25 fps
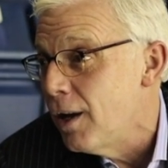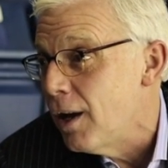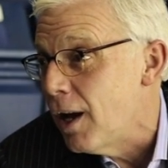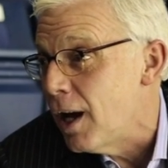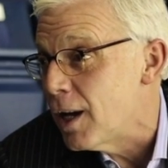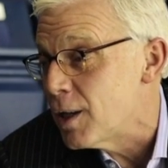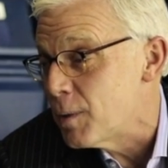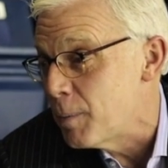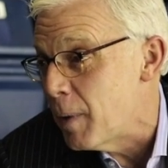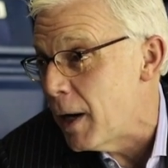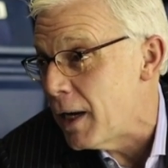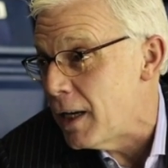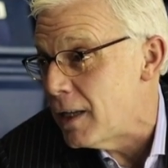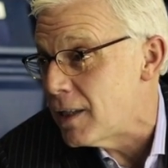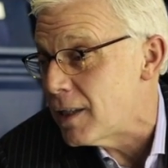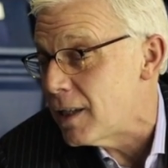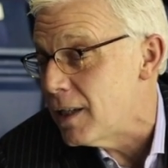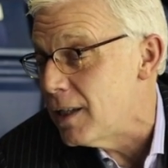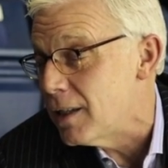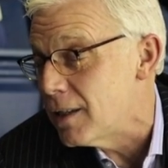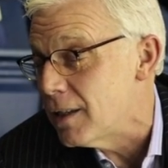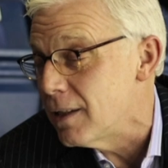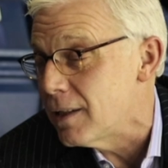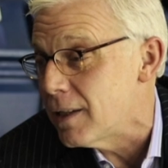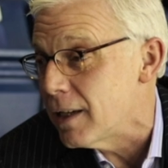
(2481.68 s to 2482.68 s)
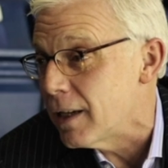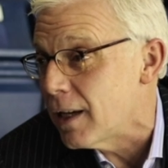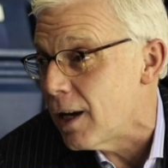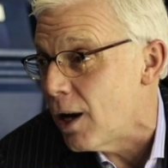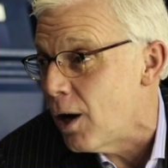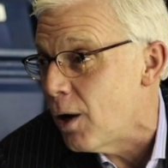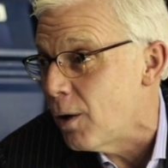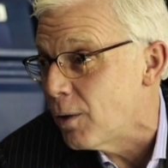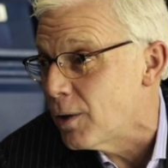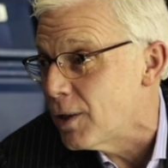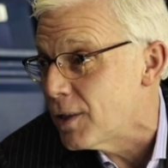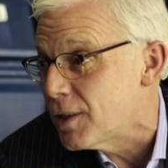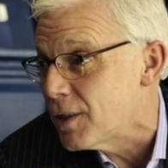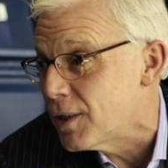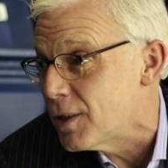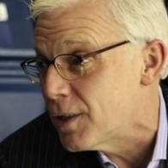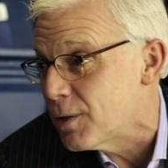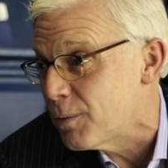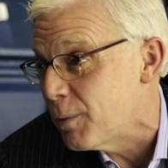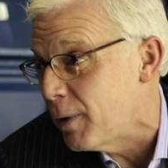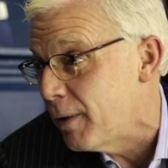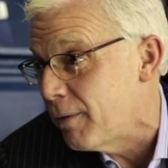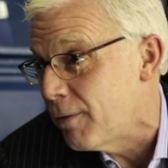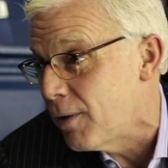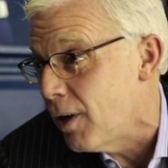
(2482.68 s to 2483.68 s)
as many season ticket holders as
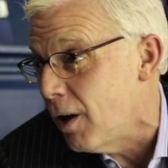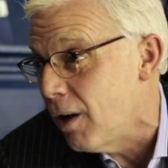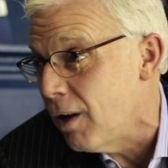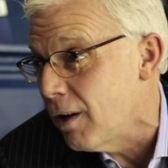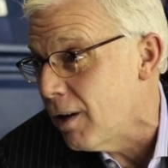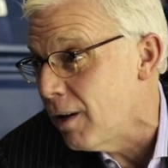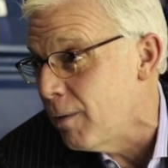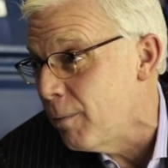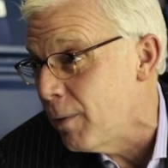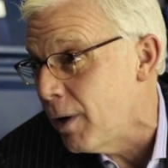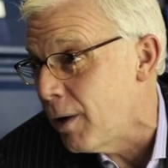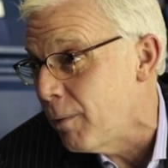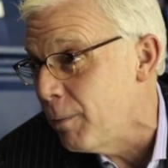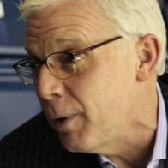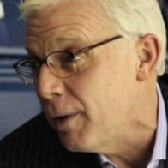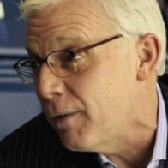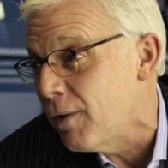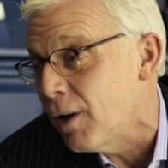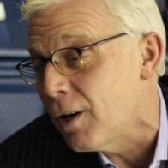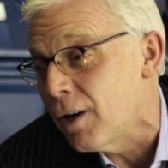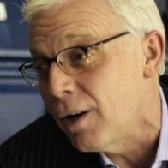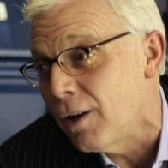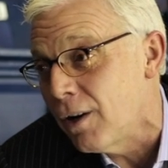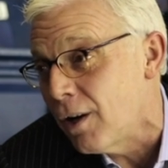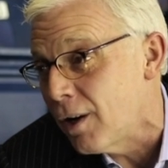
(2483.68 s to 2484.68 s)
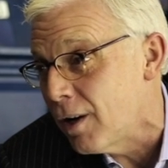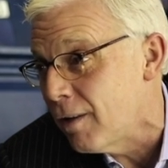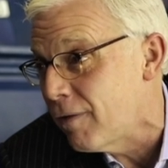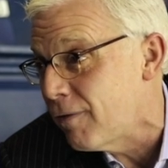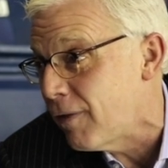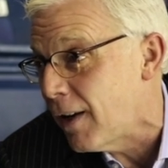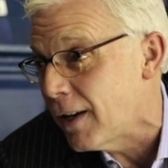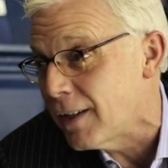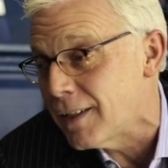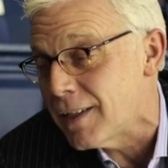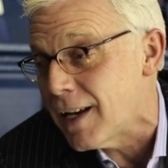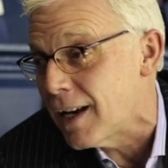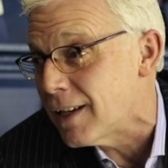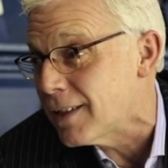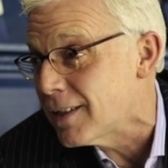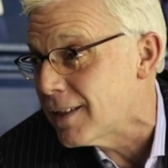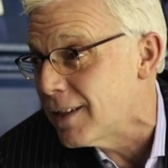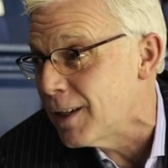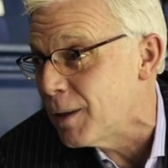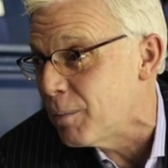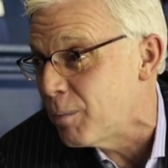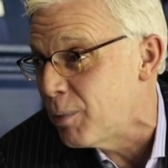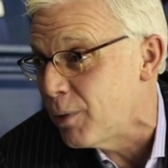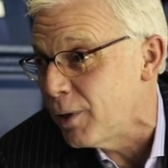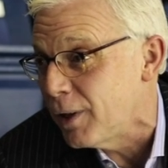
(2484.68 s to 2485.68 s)
we've got. And we've got a lot of
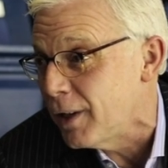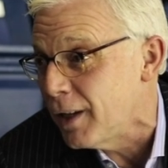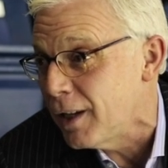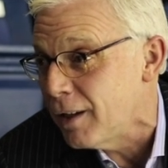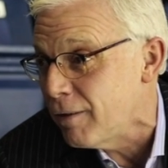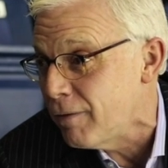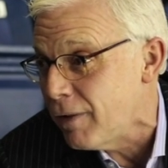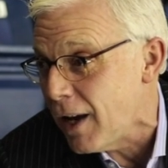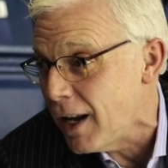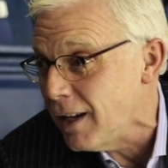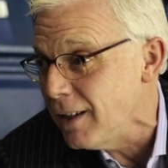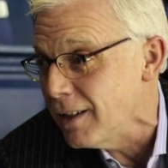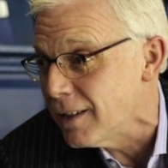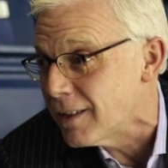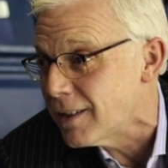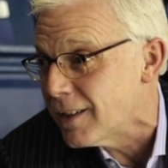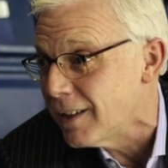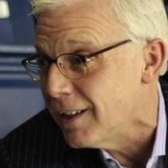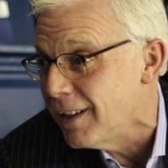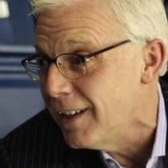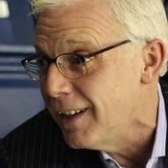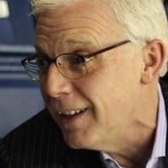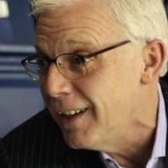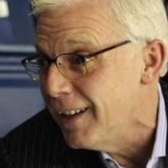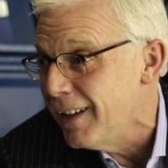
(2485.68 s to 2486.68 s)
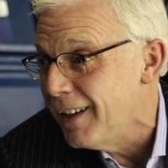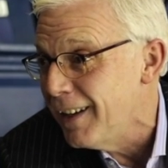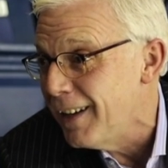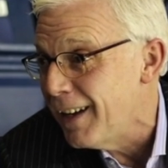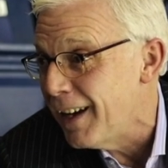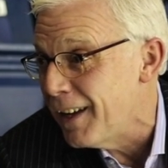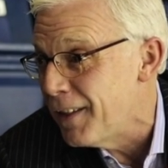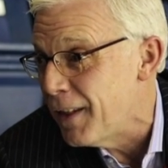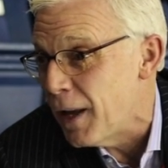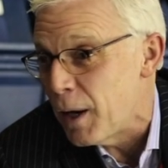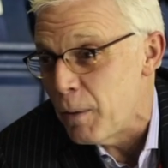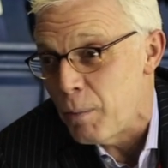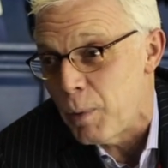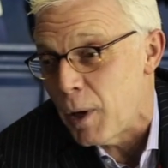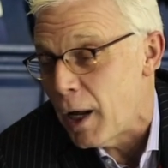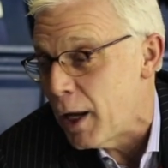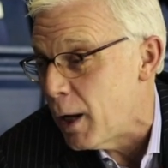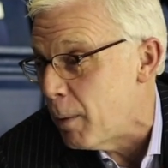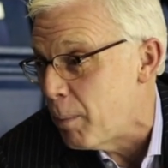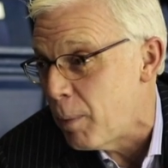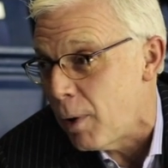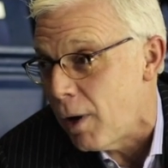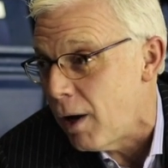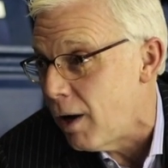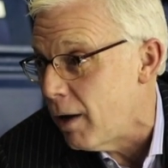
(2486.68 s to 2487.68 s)
fantastic, brilliant fans. And they play
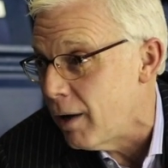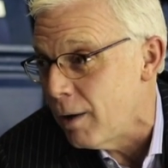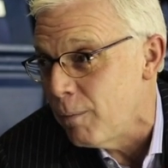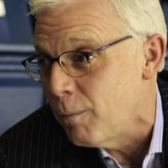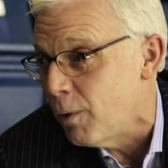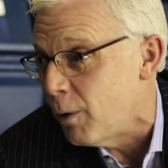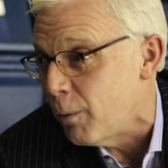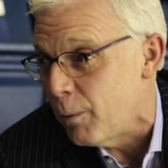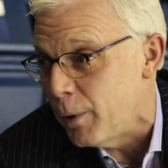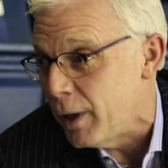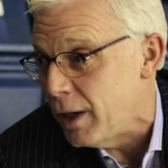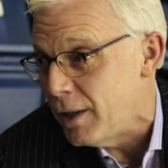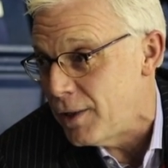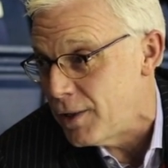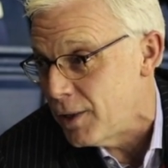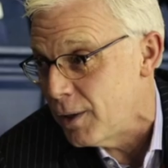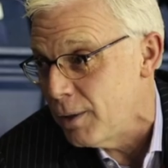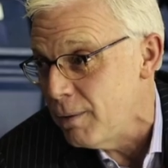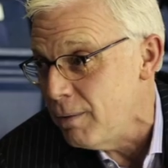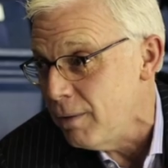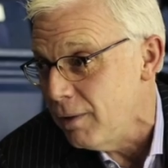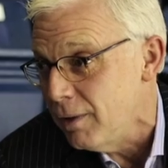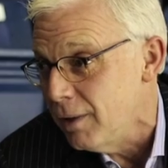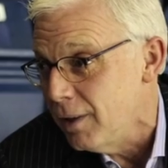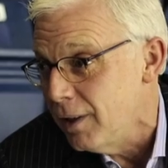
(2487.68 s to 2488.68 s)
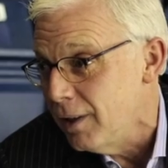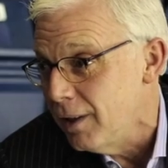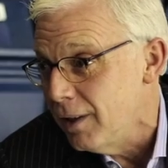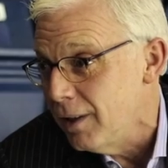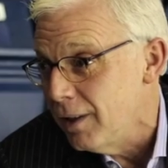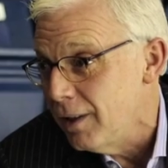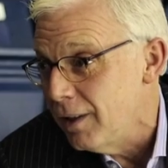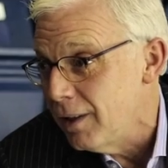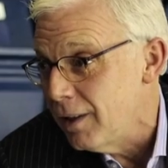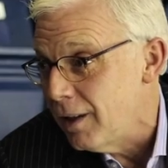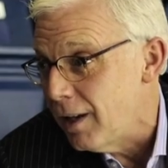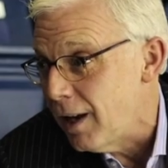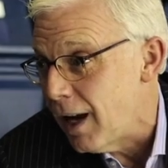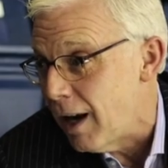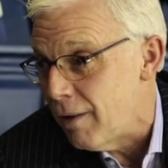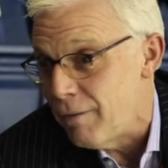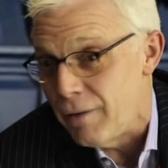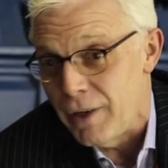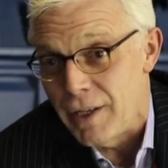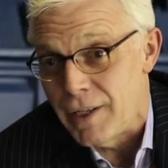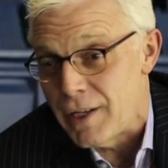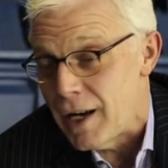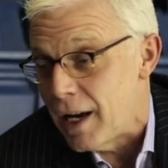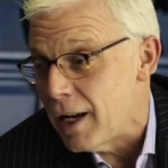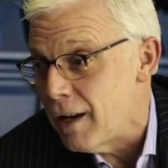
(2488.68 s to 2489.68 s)
a part in what we do
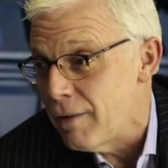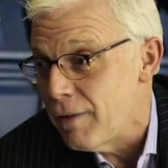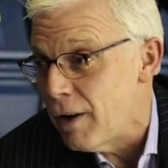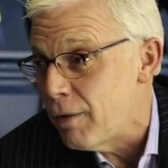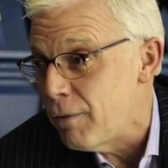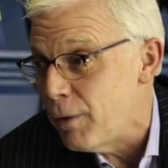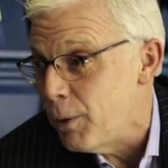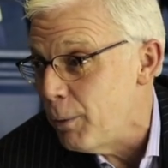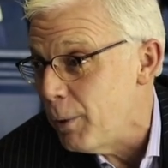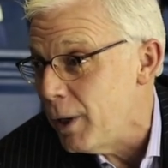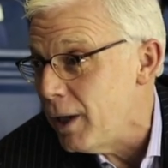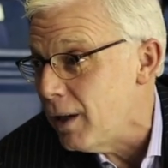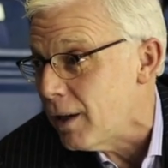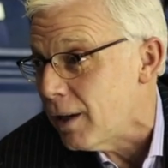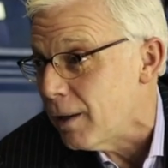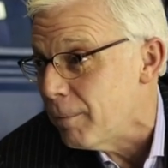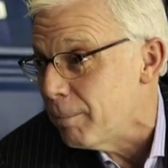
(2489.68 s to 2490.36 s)
every day of every week.